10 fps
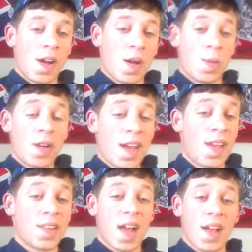Well, we
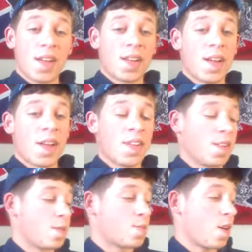had like, I
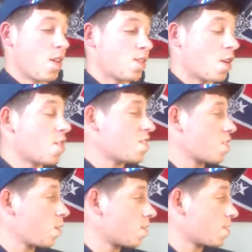think it was what, 30
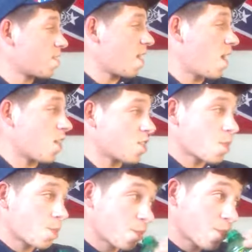soldiers at the house?
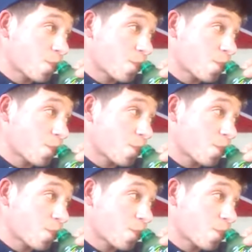